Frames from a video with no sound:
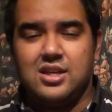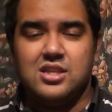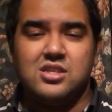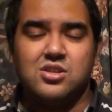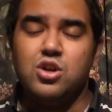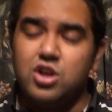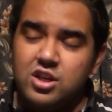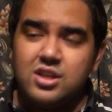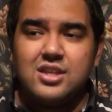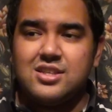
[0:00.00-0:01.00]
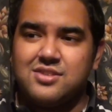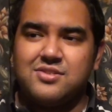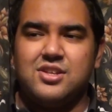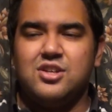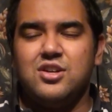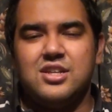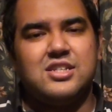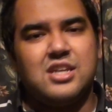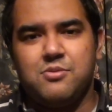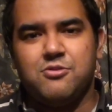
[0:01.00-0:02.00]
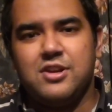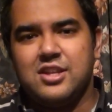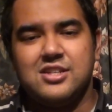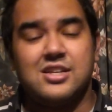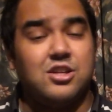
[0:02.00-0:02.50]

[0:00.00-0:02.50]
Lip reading: It's good. It's got its same funniness.